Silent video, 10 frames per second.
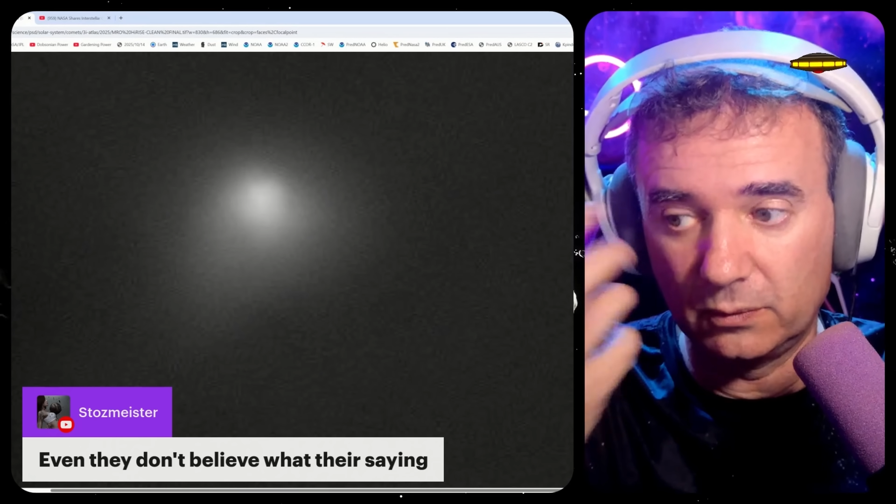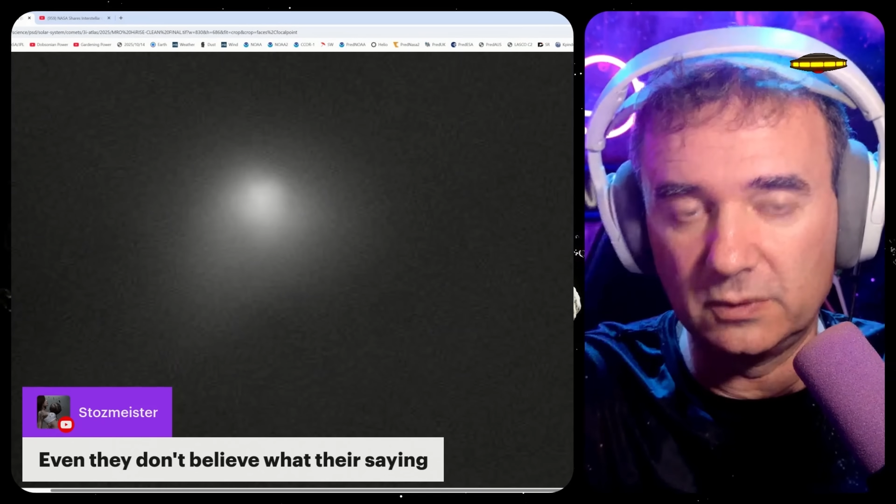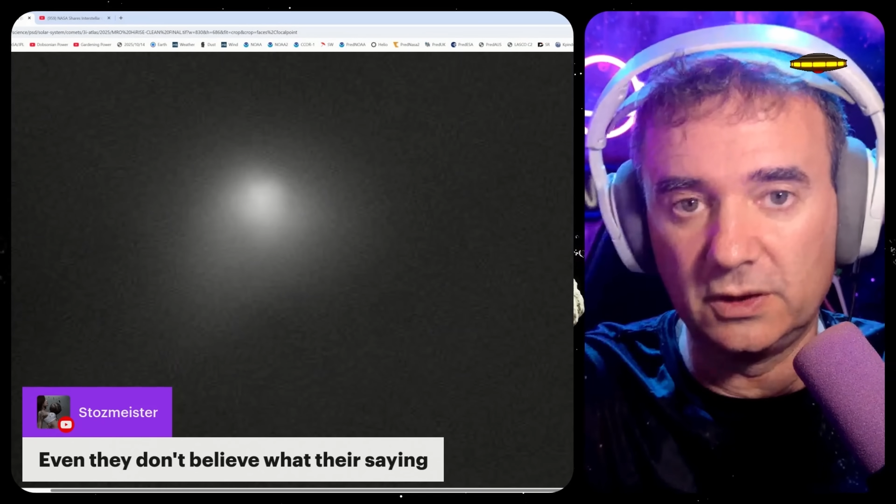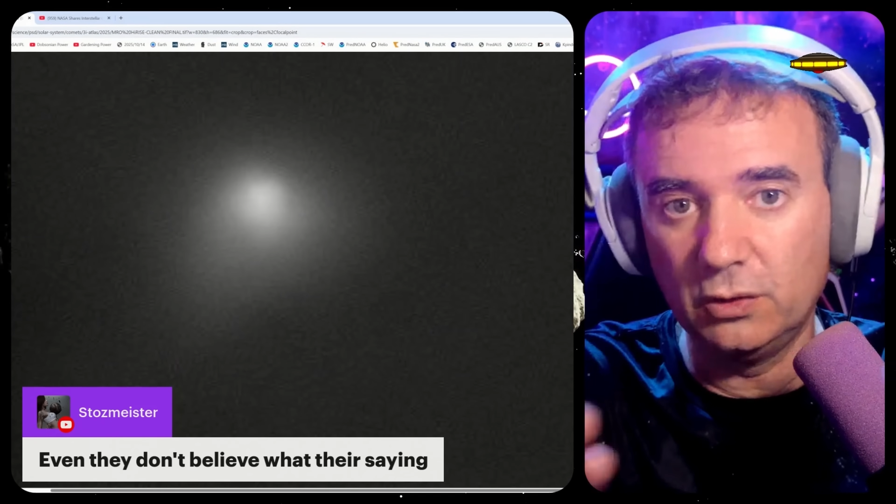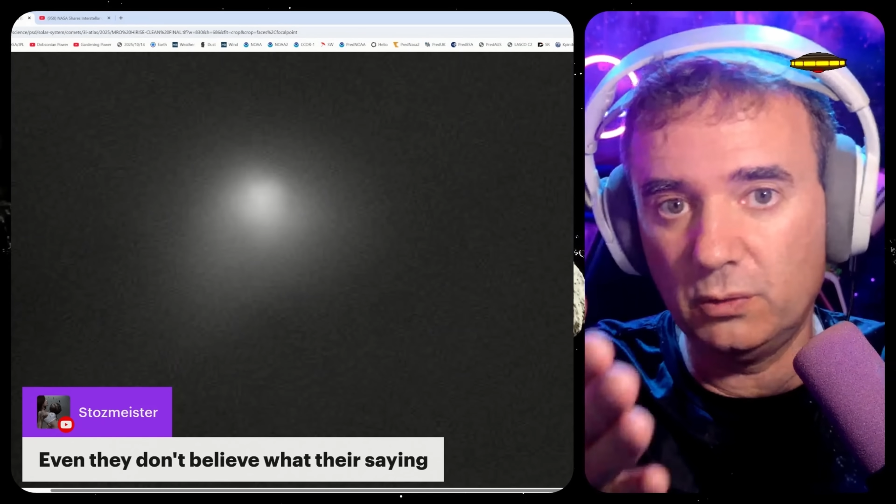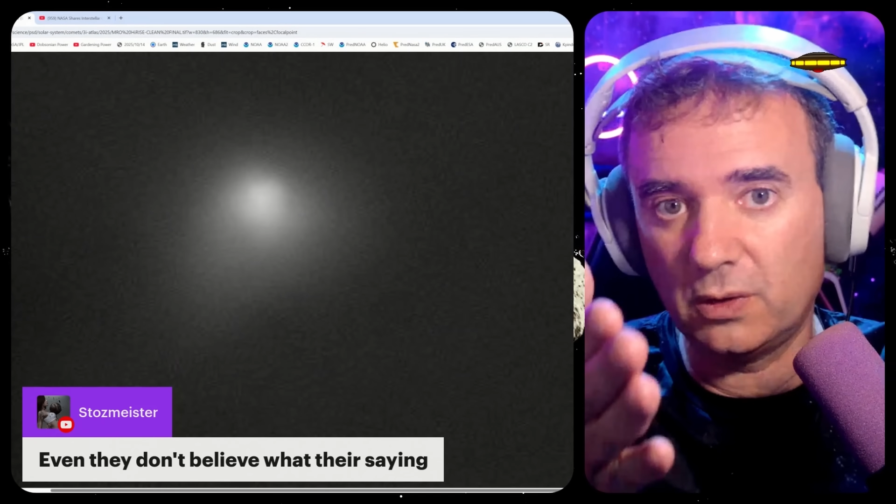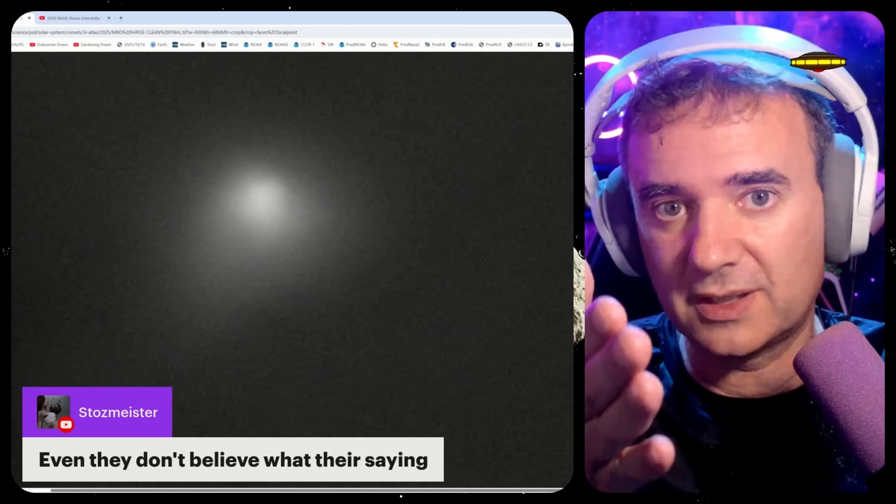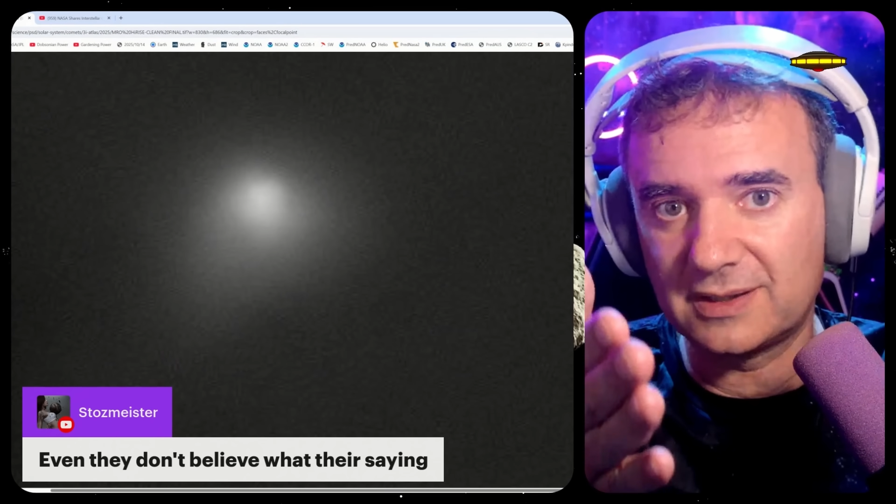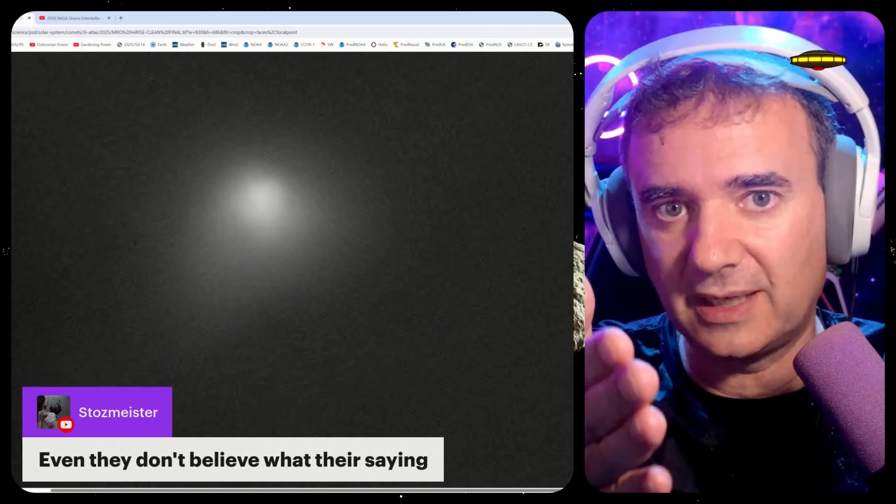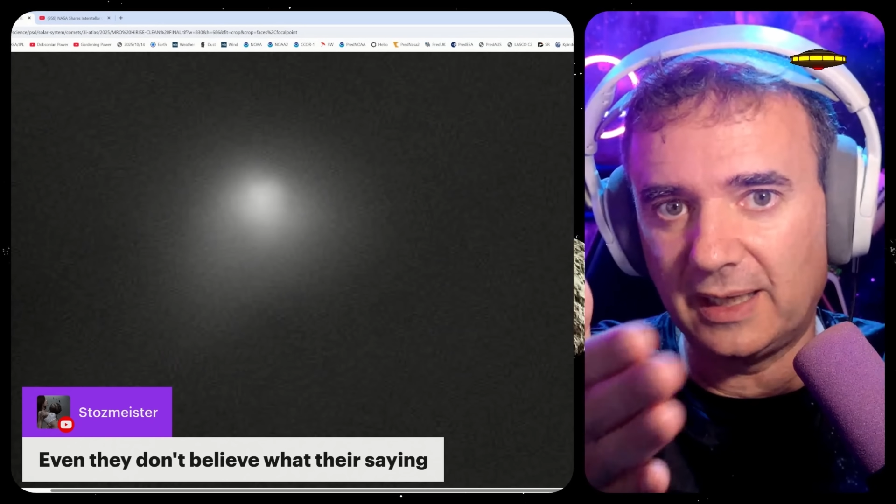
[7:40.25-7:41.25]
You
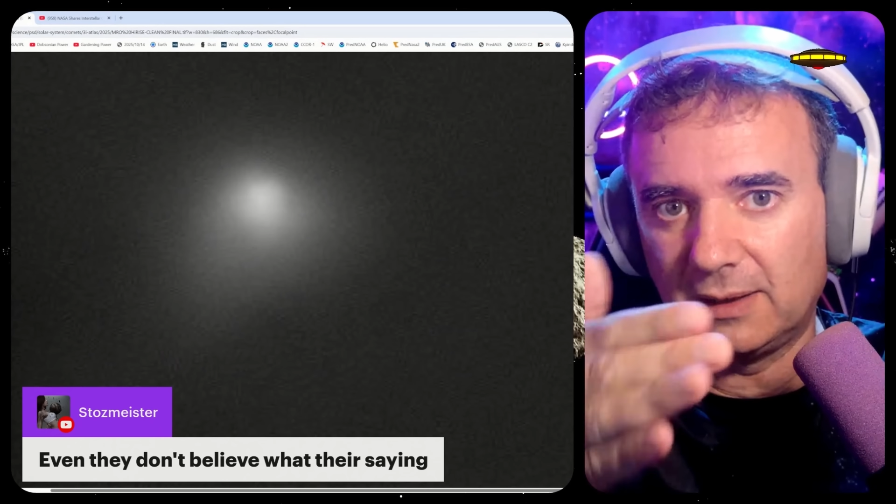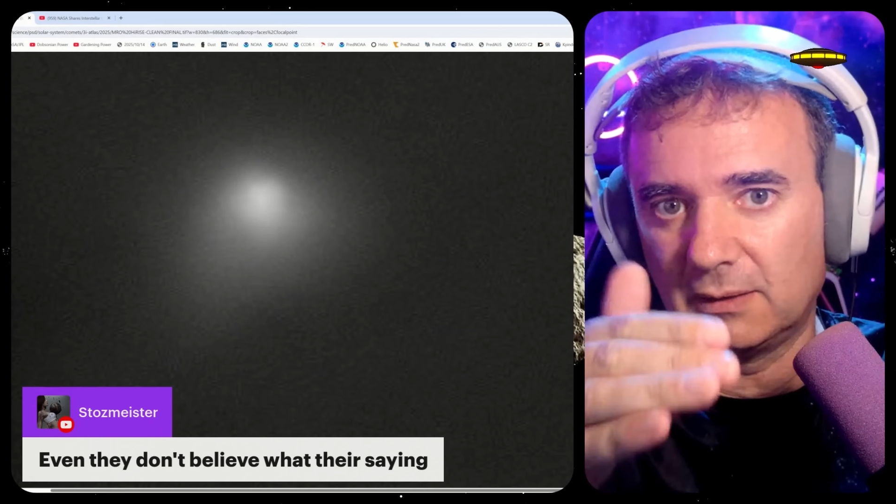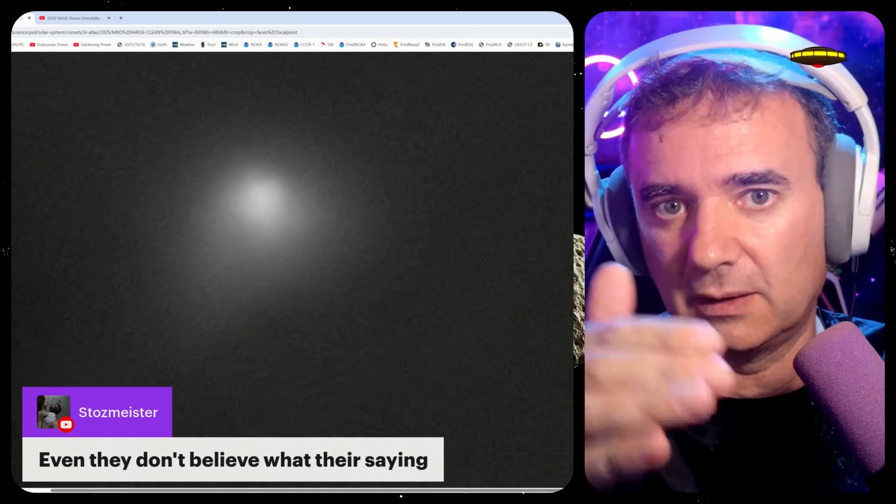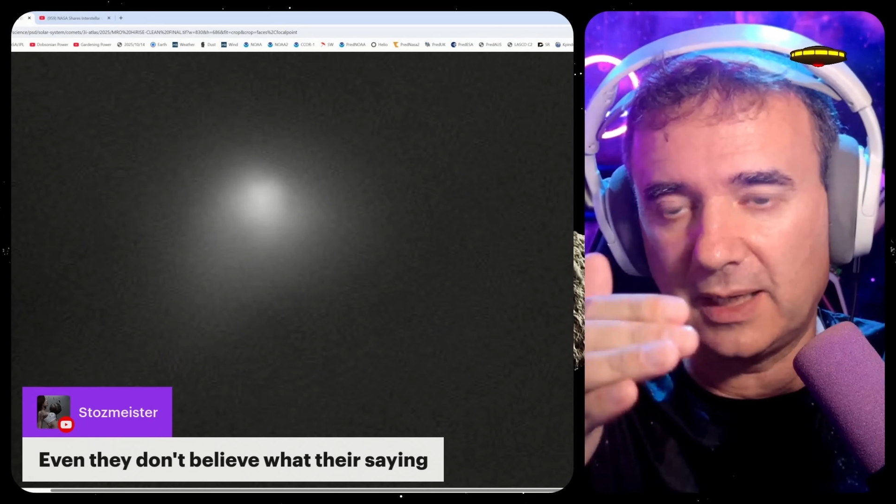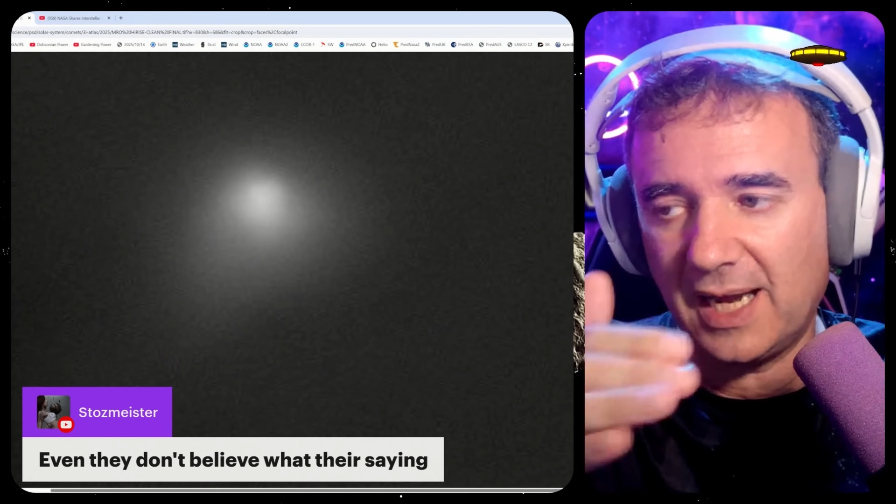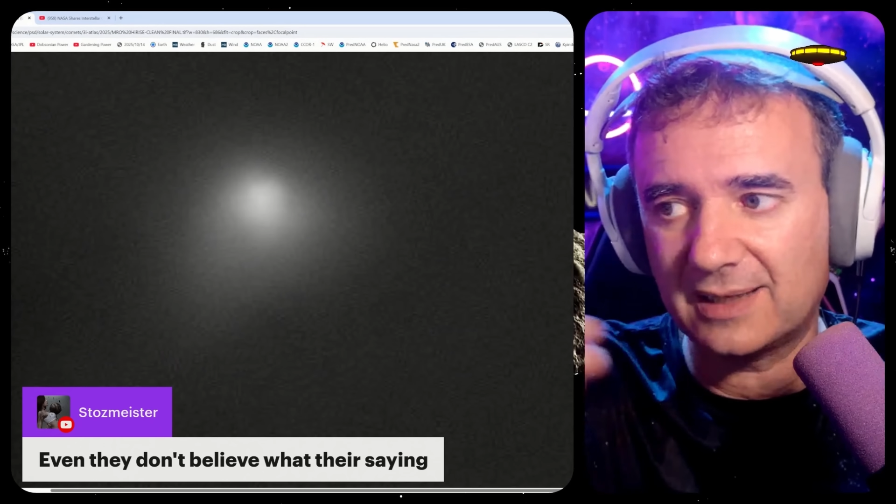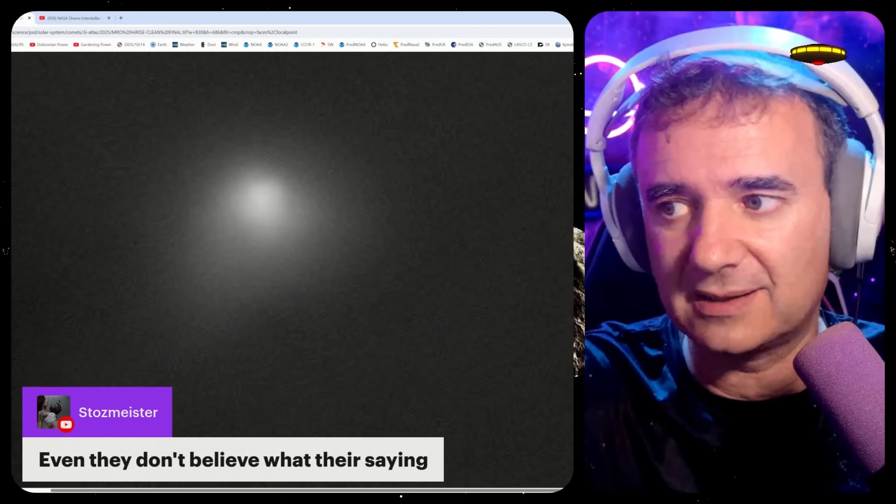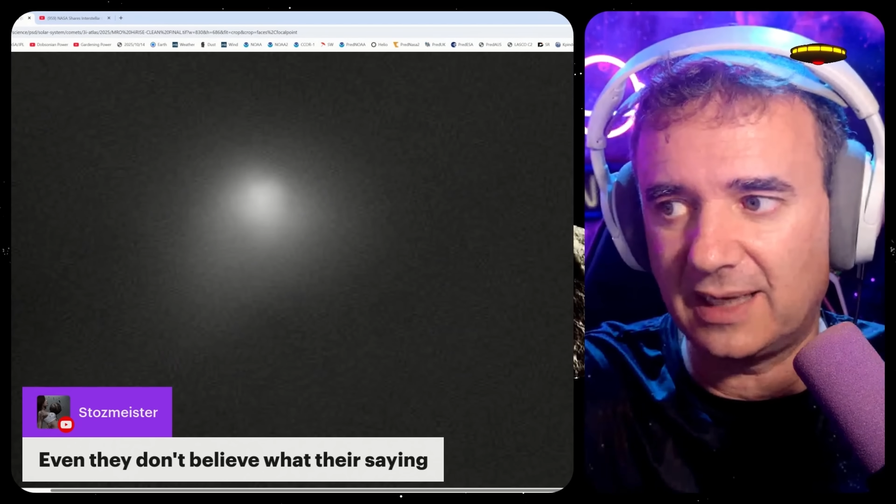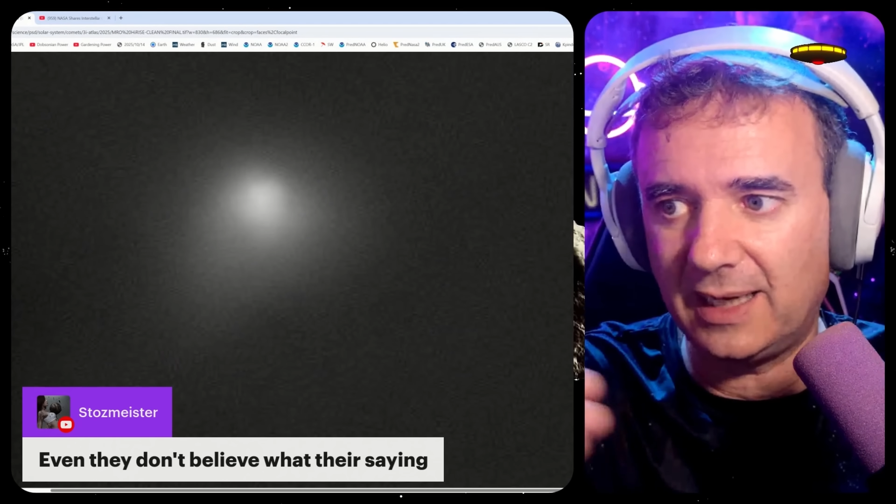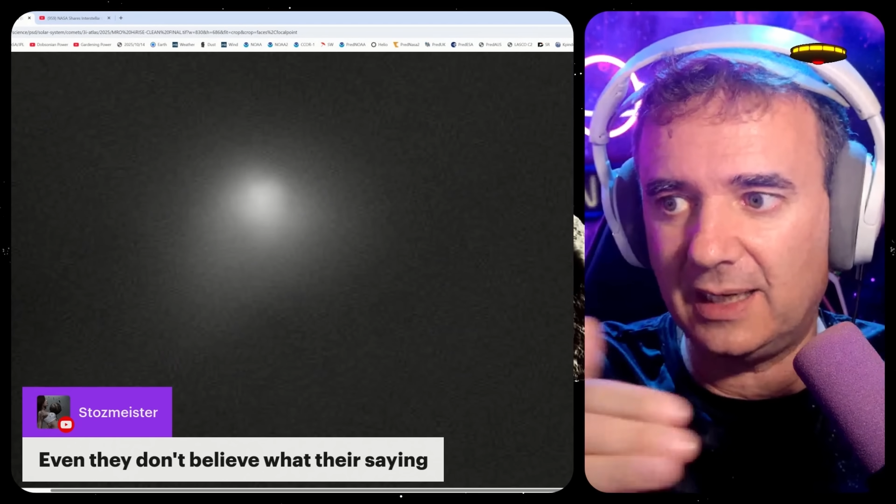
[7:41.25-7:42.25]
were saying they are
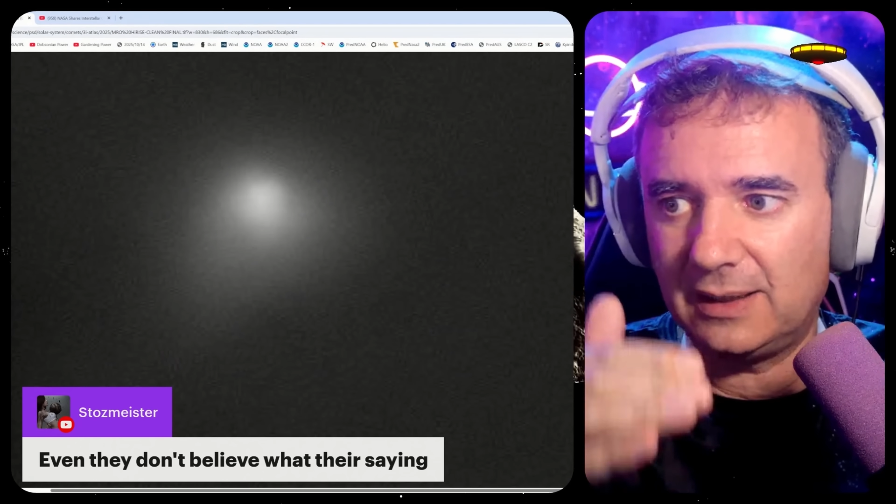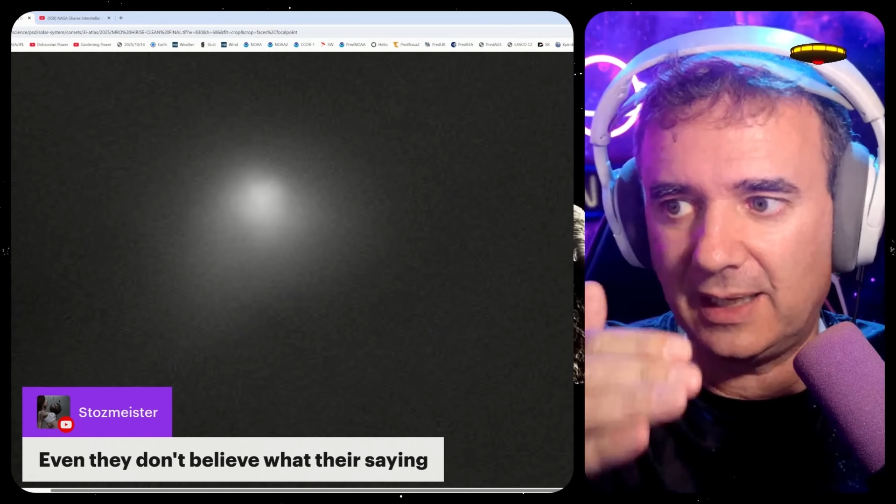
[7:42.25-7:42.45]
sad,